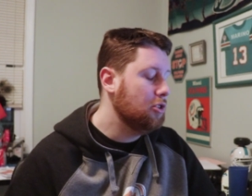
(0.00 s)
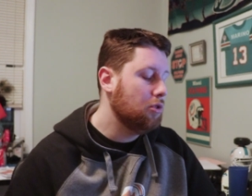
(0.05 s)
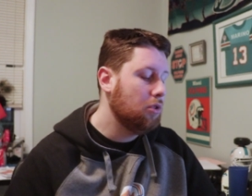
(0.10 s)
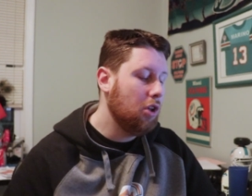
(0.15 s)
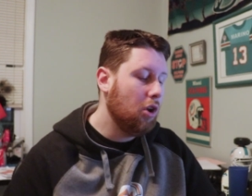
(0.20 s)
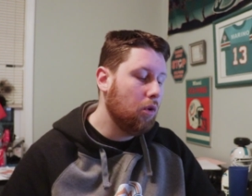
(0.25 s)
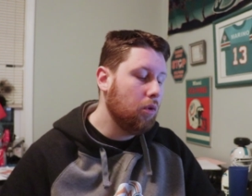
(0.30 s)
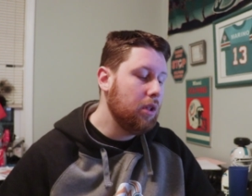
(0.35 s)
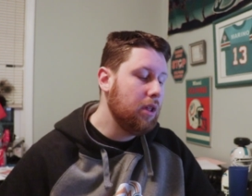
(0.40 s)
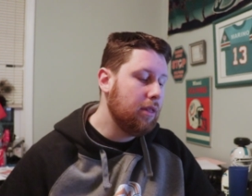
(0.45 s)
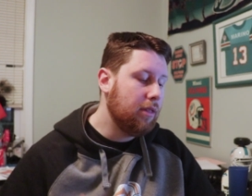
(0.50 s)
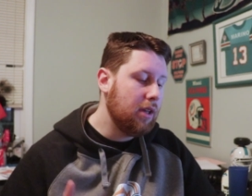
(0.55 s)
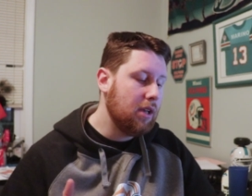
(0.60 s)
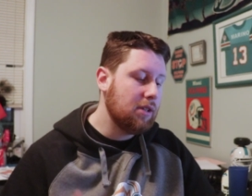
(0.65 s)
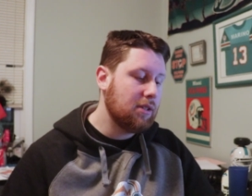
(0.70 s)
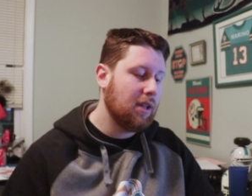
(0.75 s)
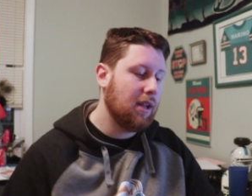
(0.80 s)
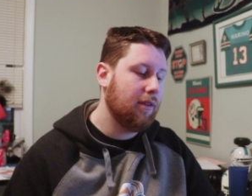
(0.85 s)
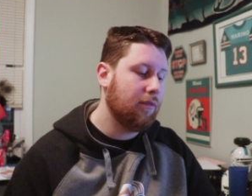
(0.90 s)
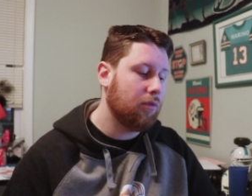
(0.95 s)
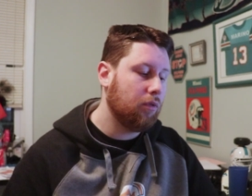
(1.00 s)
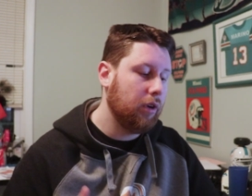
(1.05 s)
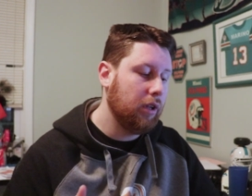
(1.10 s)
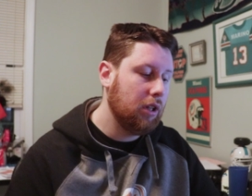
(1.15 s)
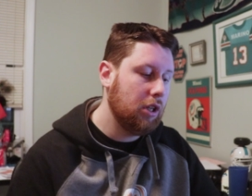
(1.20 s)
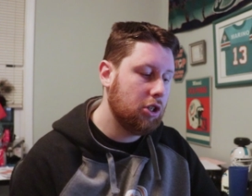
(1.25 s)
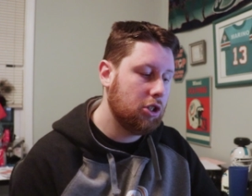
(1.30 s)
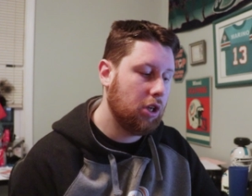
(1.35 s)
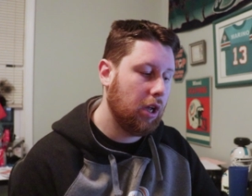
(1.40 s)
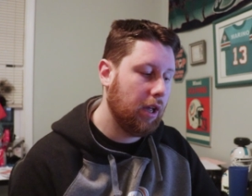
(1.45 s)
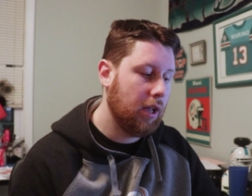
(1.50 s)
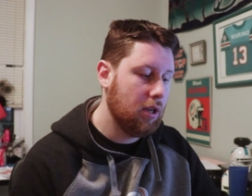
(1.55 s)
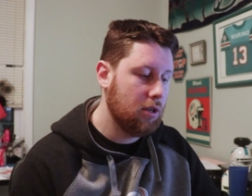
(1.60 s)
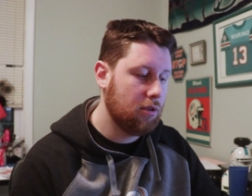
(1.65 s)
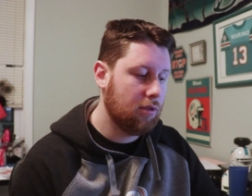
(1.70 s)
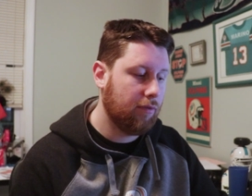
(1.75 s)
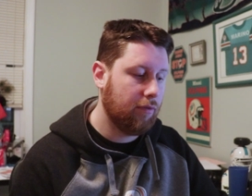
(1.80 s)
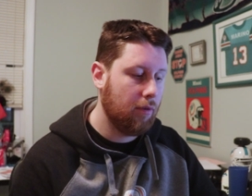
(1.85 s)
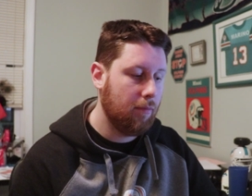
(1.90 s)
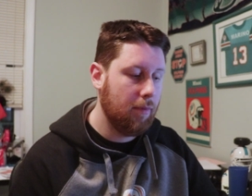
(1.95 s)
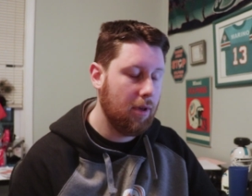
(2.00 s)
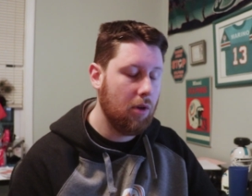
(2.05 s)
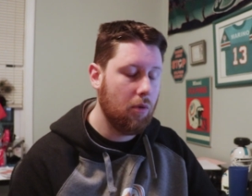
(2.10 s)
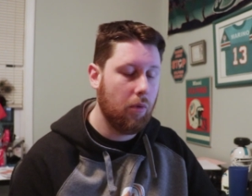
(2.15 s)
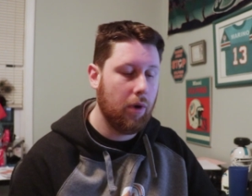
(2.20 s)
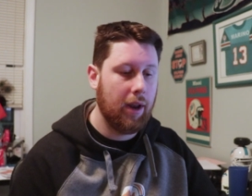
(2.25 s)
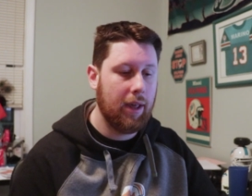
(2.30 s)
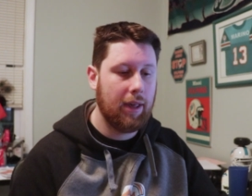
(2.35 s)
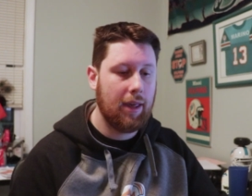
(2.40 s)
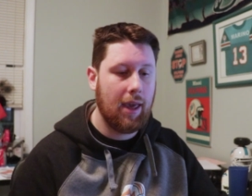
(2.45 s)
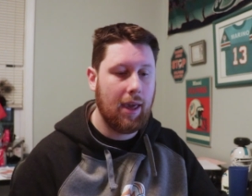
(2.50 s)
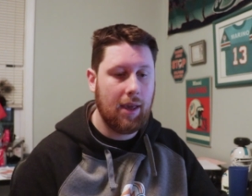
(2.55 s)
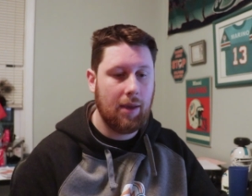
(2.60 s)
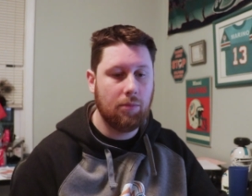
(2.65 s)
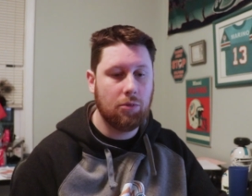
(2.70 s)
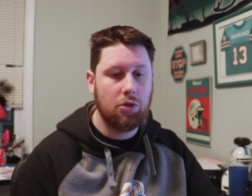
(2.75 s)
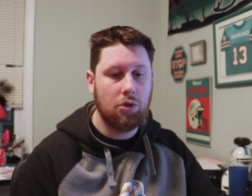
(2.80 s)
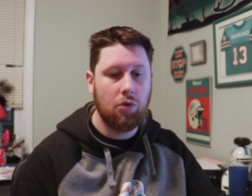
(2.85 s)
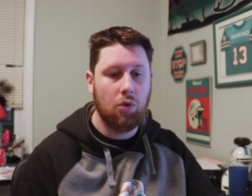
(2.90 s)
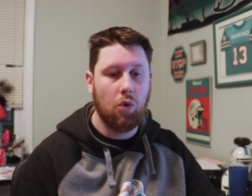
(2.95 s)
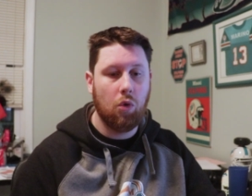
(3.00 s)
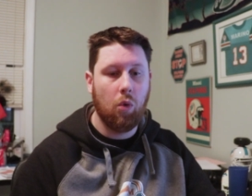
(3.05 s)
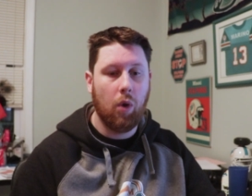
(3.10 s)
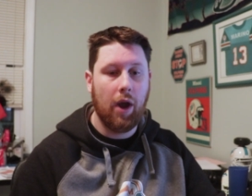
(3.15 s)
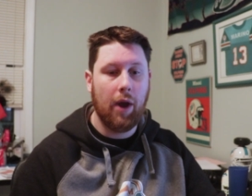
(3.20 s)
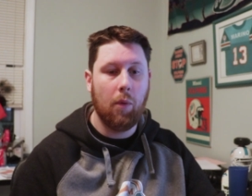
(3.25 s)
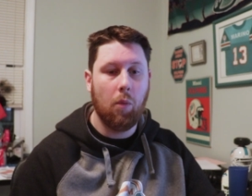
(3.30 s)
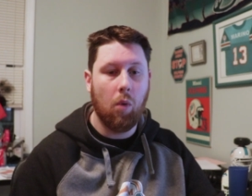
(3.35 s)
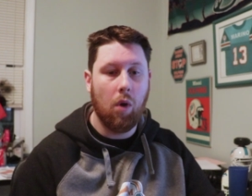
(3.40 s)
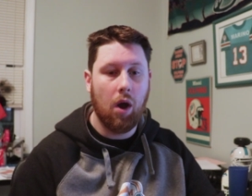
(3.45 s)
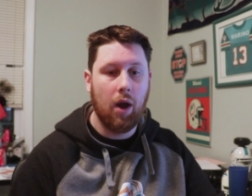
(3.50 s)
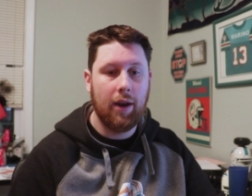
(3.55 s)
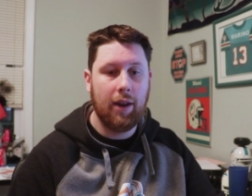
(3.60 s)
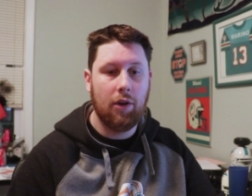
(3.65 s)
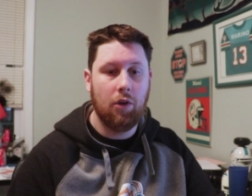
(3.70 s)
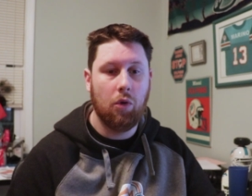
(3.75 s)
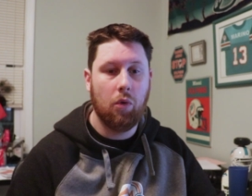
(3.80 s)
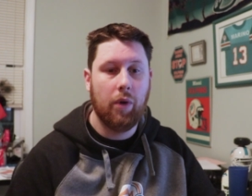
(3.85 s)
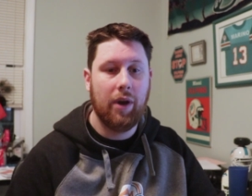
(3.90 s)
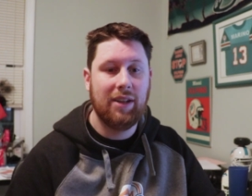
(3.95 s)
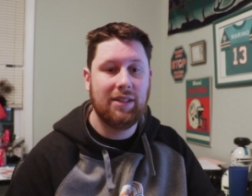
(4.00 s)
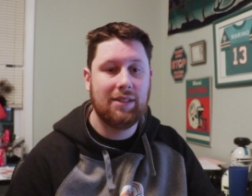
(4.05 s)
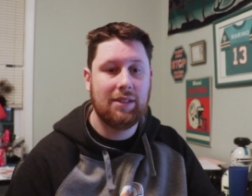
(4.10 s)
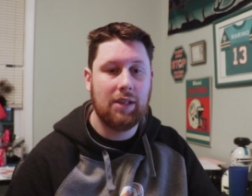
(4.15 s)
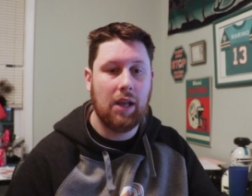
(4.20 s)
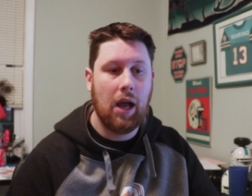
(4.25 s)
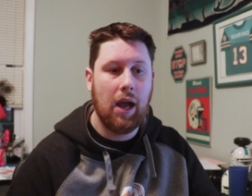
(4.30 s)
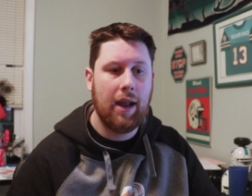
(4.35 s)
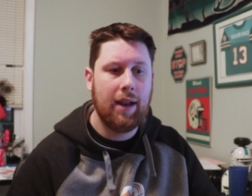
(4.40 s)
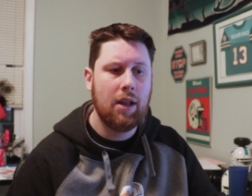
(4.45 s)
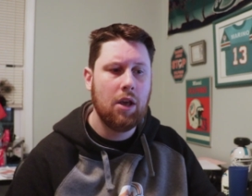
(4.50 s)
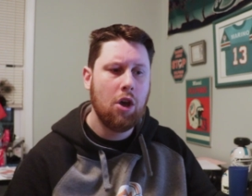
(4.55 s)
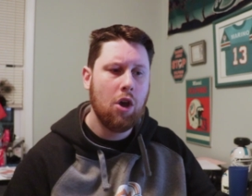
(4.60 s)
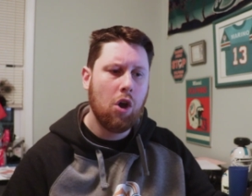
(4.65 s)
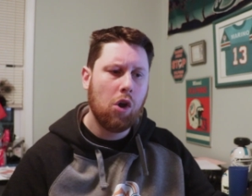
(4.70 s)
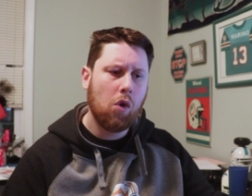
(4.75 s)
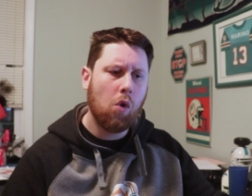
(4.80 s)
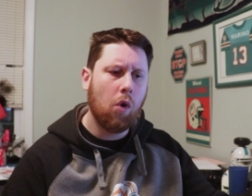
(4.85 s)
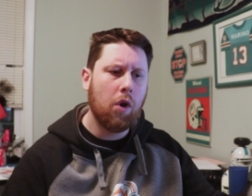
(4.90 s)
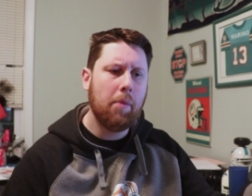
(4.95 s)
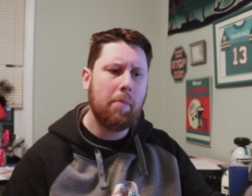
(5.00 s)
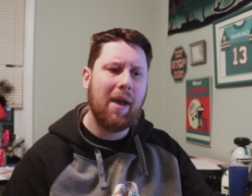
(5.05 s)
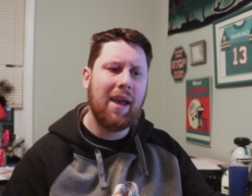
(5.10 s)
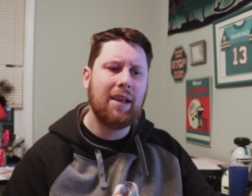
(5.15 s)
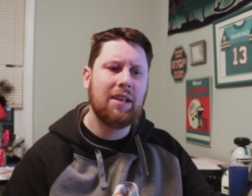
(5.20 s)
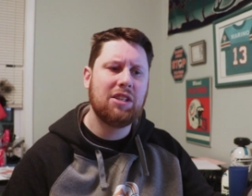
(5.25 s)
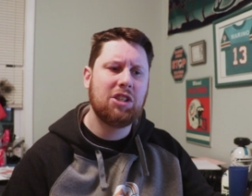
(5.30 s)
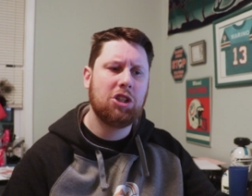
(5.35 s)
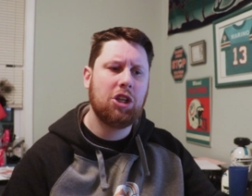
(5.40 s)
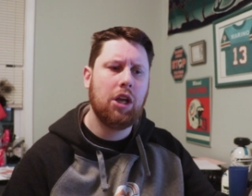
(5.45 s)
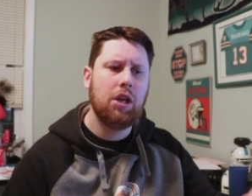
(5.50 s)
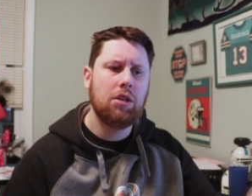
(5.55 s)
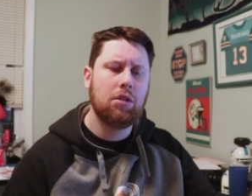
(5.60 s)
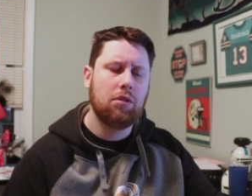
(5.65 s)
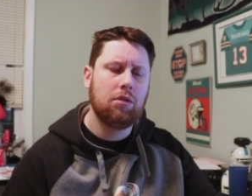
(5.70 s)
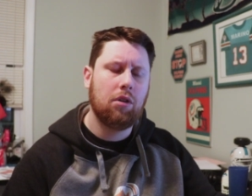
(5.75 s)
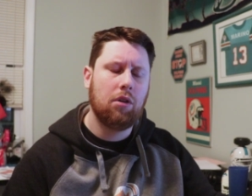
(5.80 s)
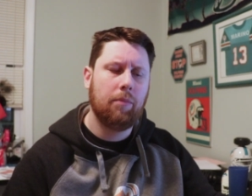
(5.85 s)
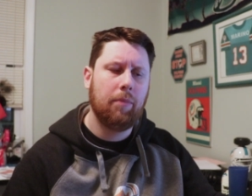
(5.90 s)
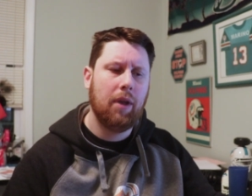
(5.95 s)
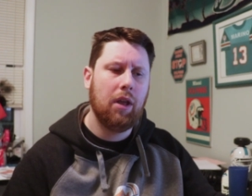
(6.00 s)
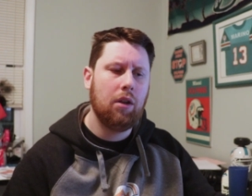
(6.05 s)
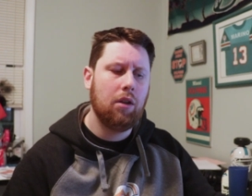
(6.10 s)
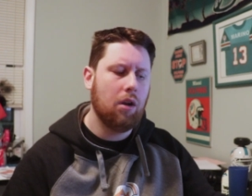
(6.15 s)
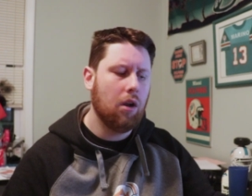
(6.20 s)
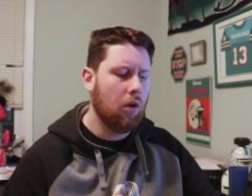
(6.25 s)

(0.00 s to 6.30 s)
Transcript: So the only things that have really changed for me when it came to who I want and who I'd sign, quarterbacks changed a little bit.